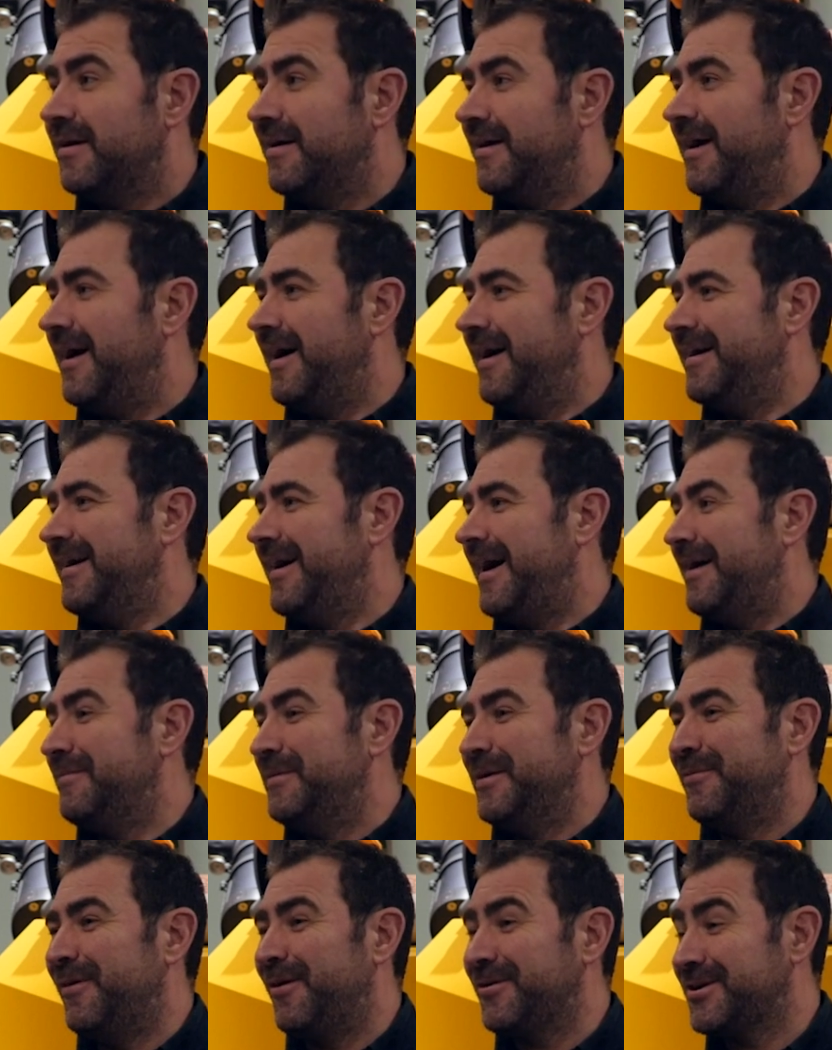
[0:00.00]

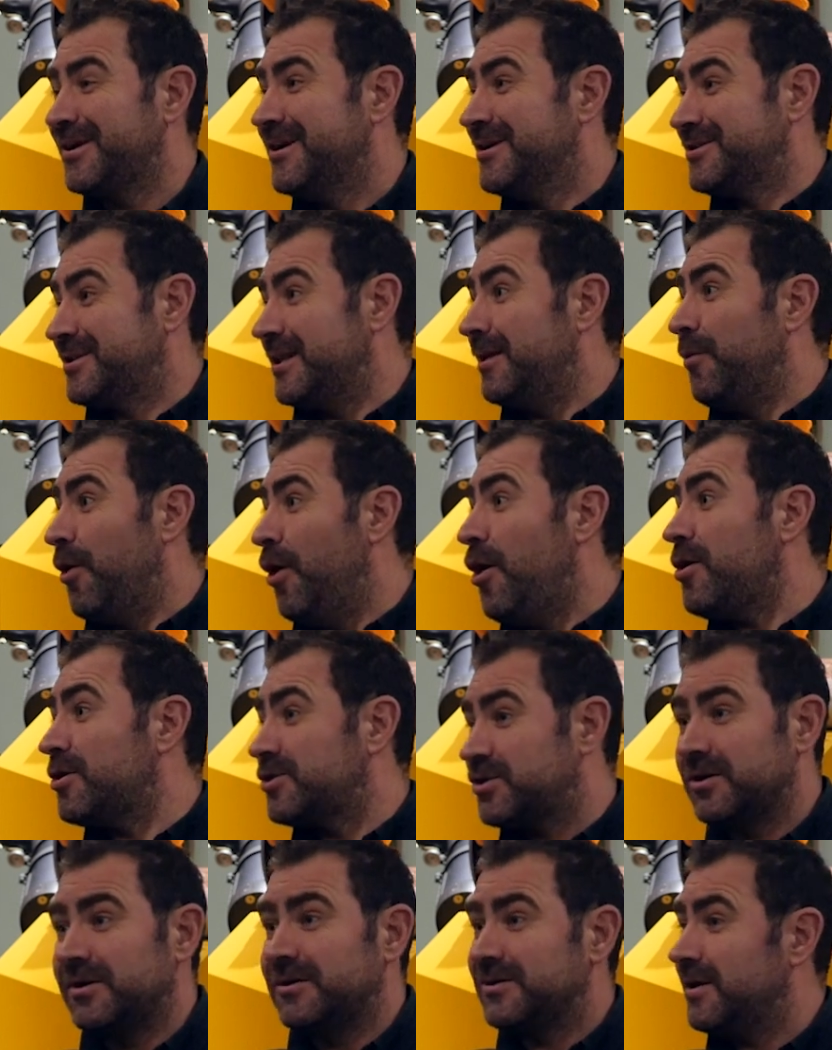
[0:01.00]
My watch still
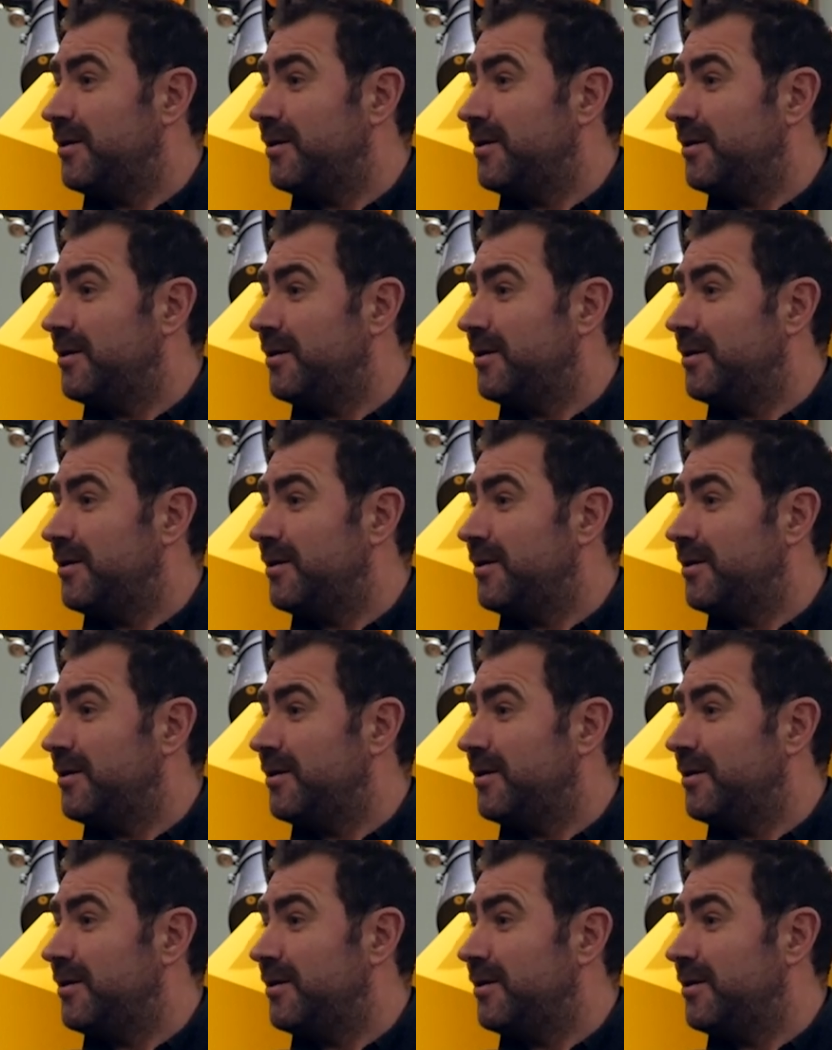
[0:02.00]
works.